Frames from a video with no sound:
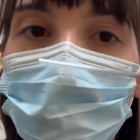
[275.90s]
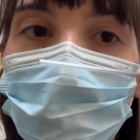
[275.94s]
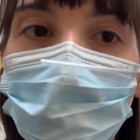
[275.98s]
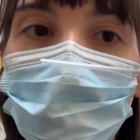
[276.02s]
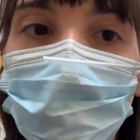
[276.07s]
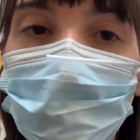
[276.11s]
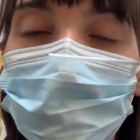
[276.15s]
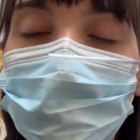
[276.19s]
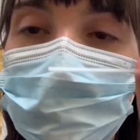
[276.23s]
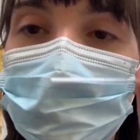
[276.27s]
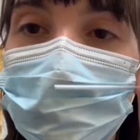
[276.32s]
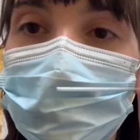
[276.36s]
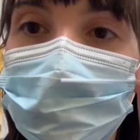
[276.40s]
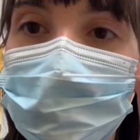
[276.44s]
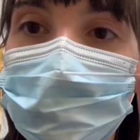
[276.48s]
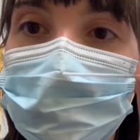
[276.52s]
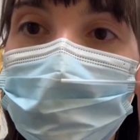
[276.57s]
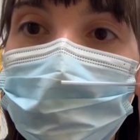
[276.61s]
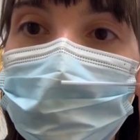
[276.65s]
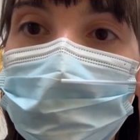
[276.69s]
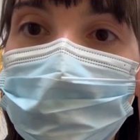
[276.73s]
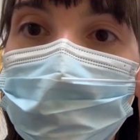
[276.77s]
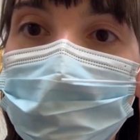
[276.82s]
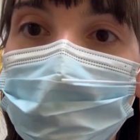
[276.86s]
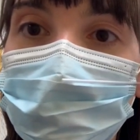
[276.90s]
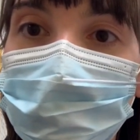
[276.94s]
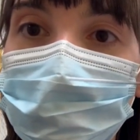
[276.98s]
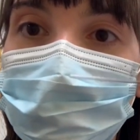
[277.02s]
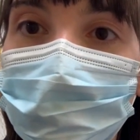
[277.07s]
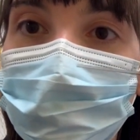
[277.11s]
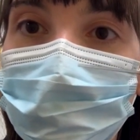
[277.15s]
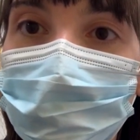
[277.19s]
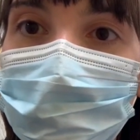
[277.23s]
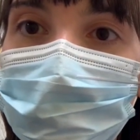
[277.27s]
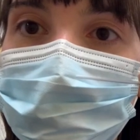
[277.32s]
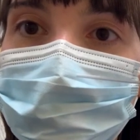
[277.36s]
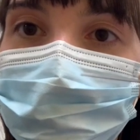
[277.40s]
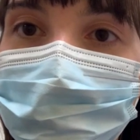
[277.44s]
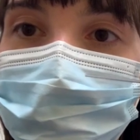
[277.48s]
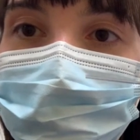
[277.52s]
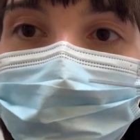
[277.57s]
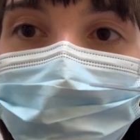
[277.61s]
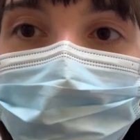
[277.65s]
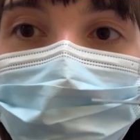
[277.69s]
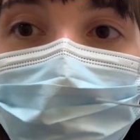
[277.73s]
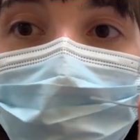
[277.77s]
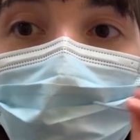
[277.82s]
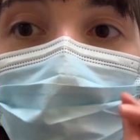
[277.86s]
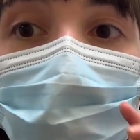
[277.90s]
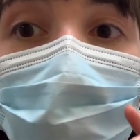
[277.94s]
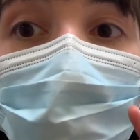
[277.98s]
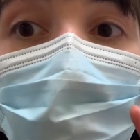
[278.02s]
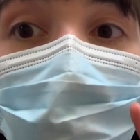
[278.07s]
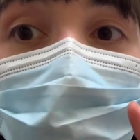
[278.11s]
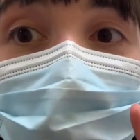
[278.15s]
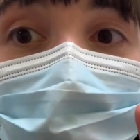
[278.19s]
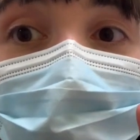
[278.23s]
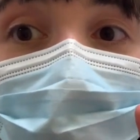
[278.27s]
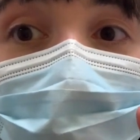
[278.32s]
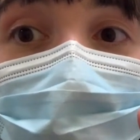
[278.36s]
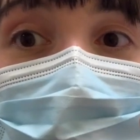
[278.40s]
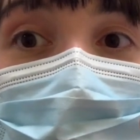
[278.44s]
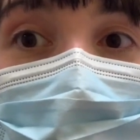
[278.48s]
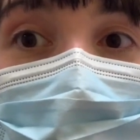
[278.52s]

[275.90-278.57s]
until this whole tube is full, which takes